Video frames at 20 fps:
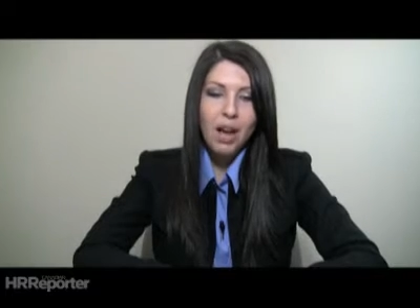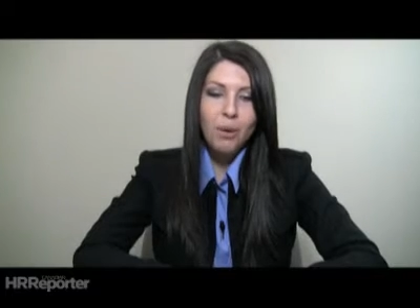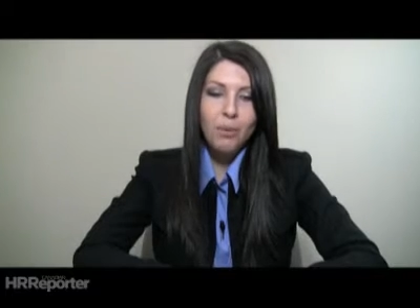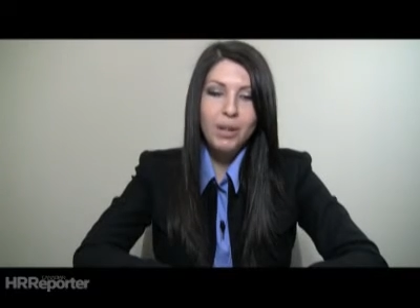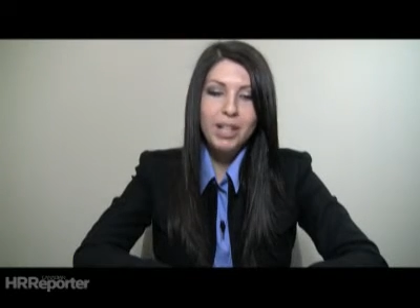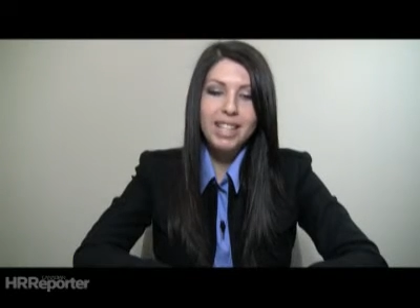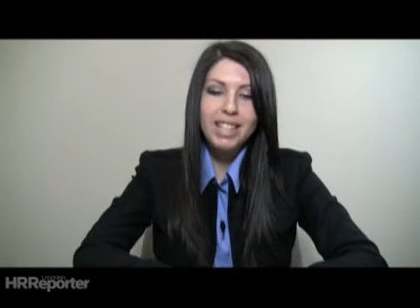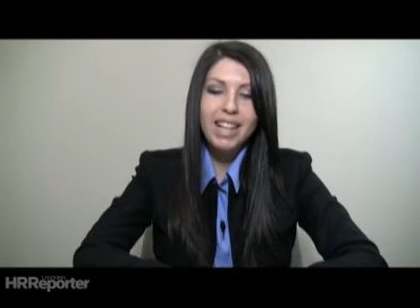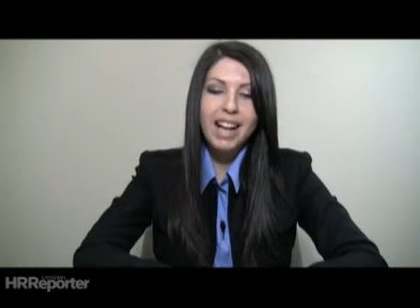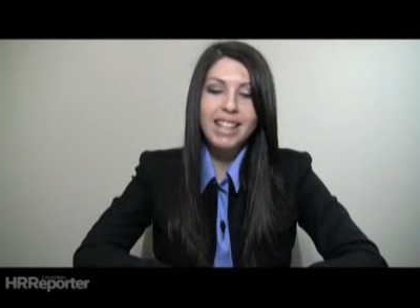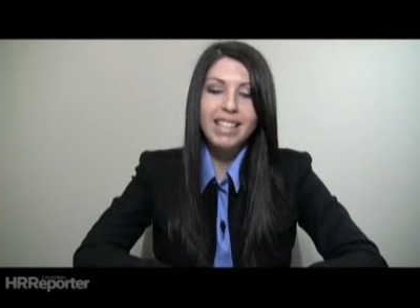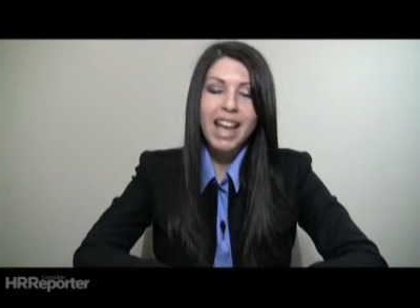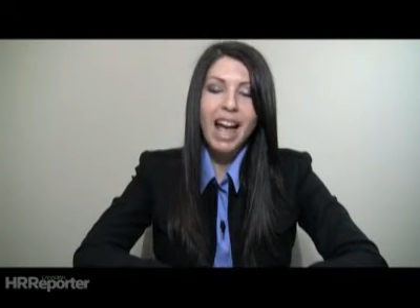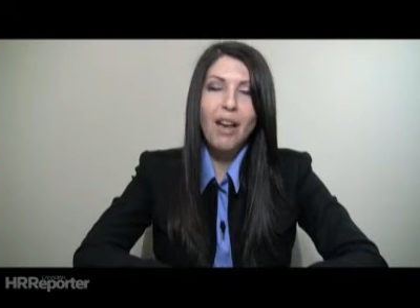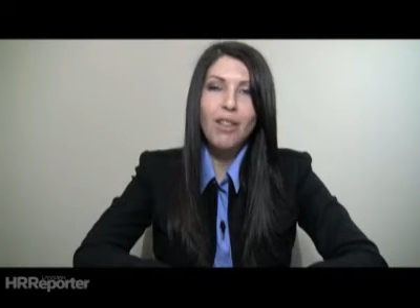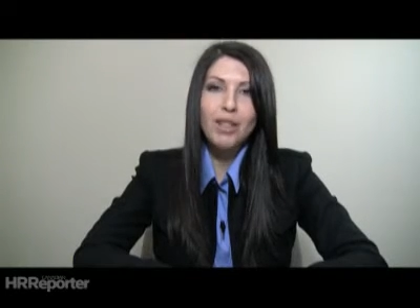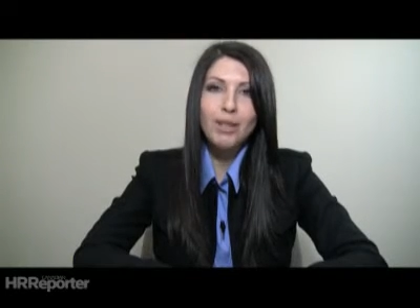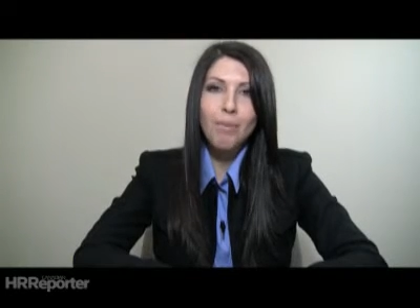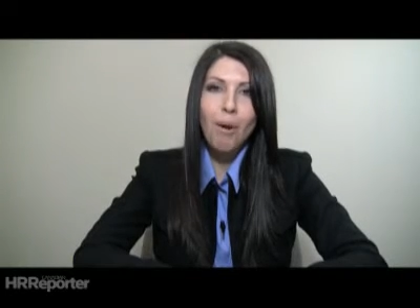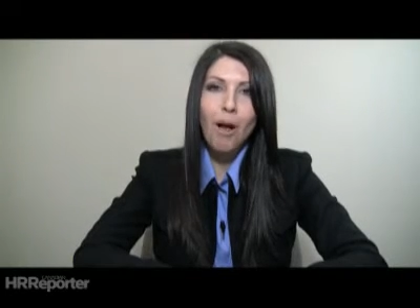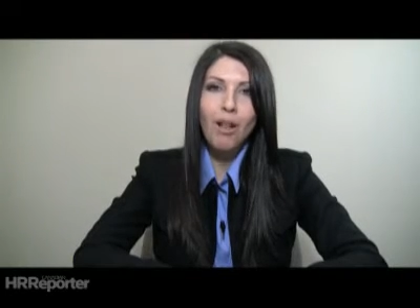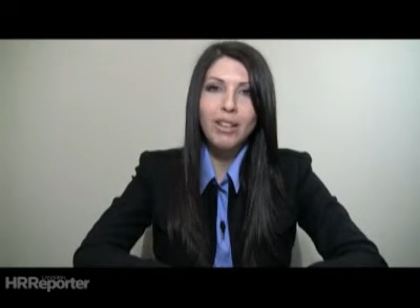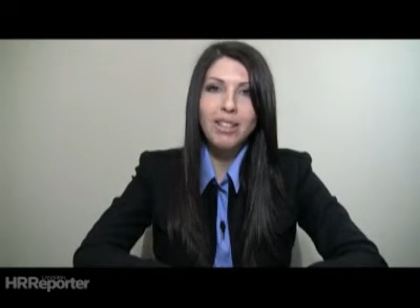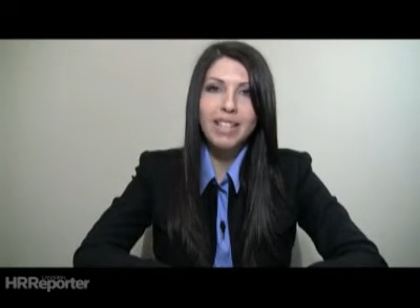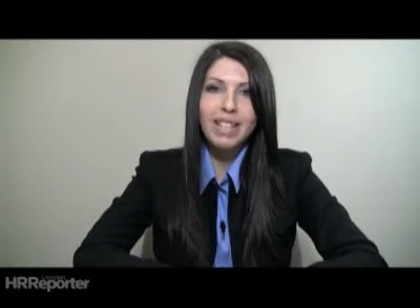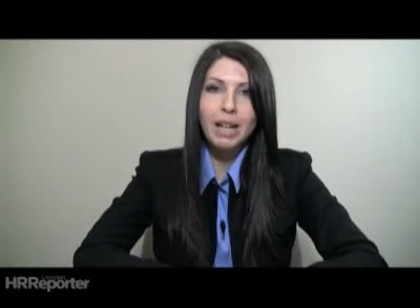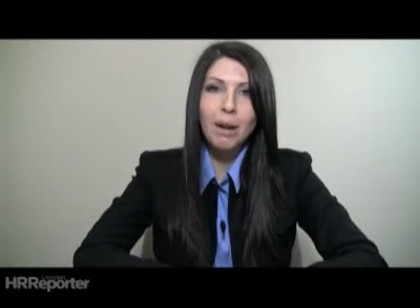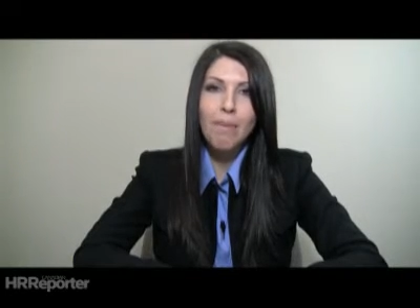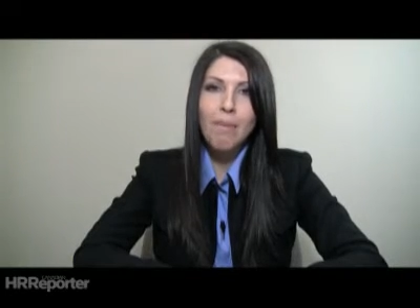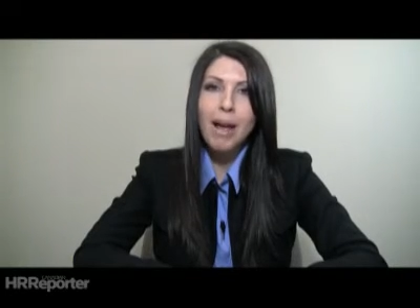We discuss how this
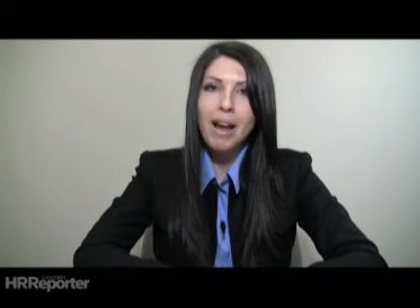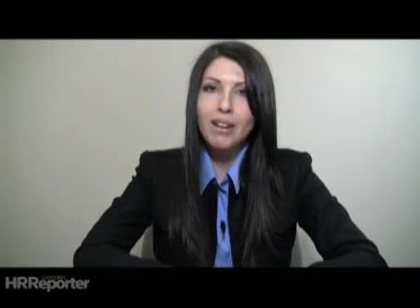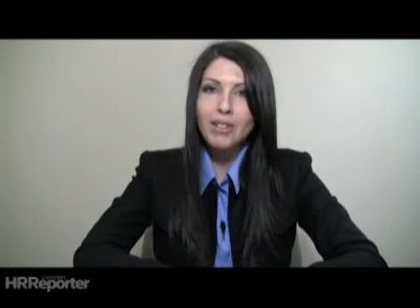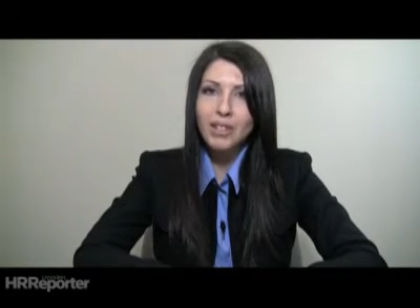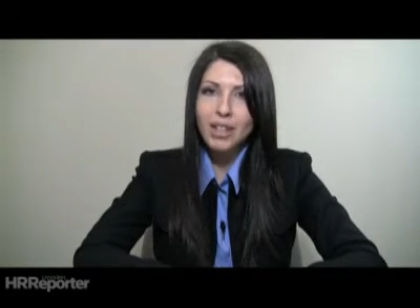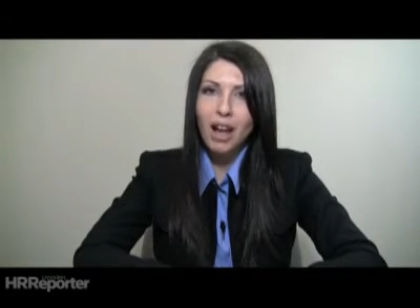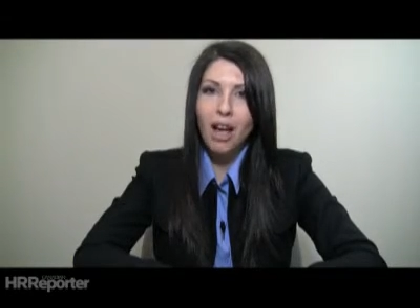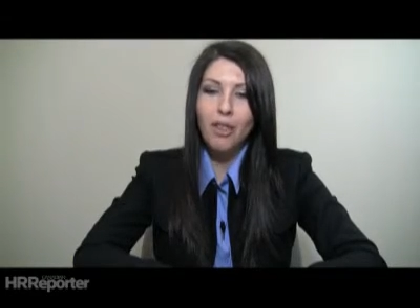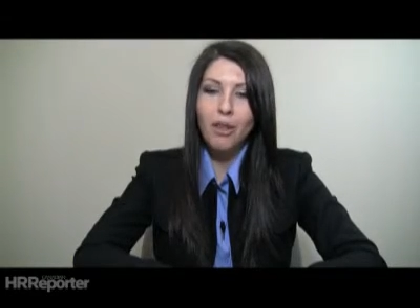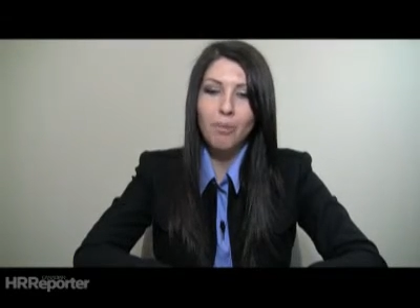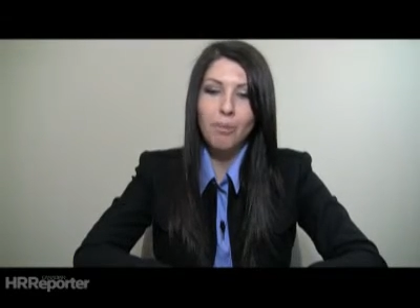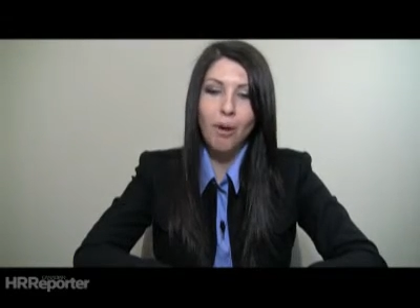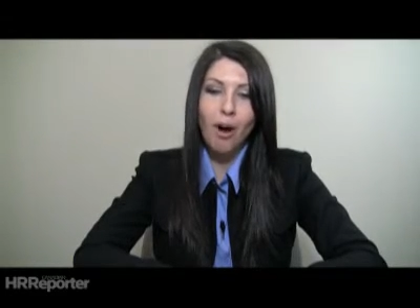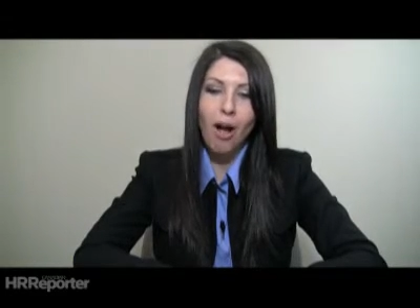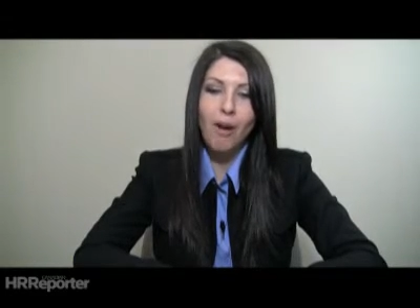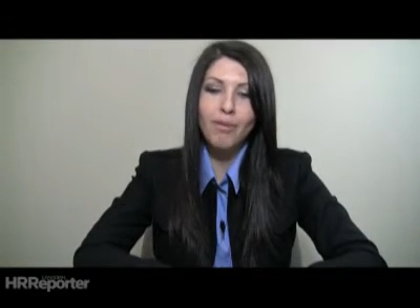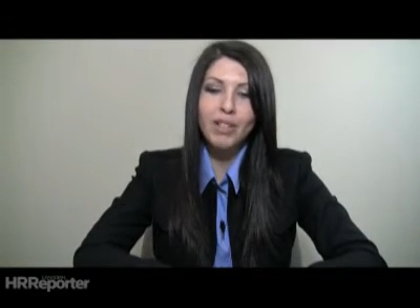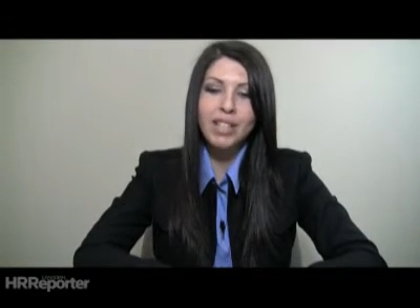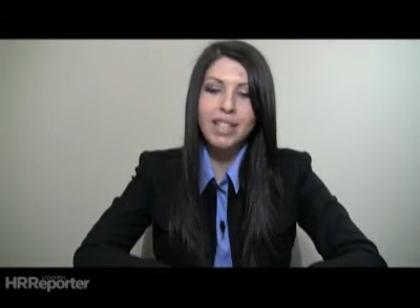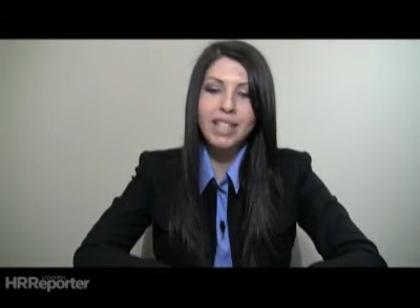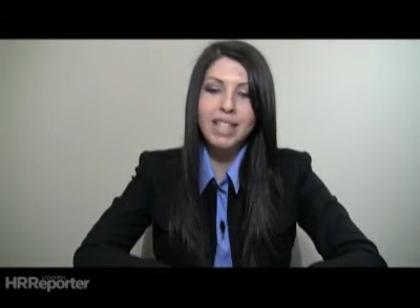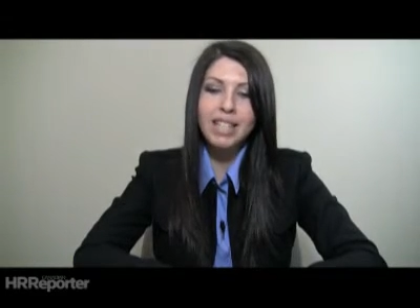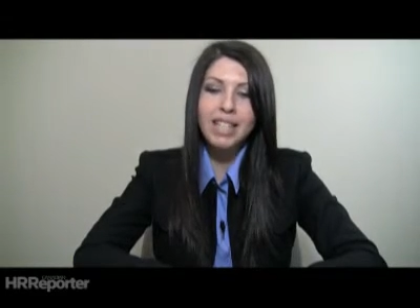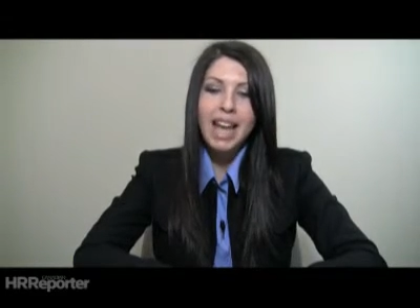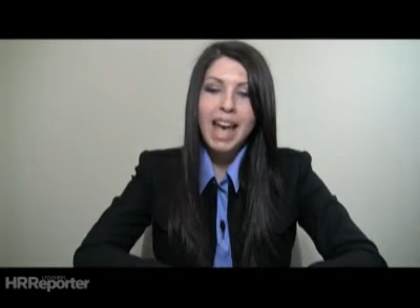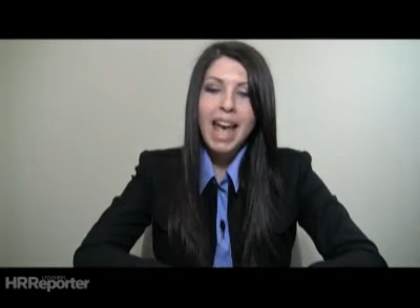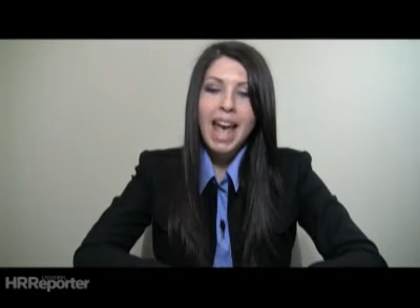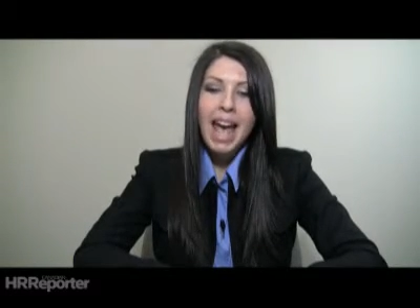policy compares to other provinces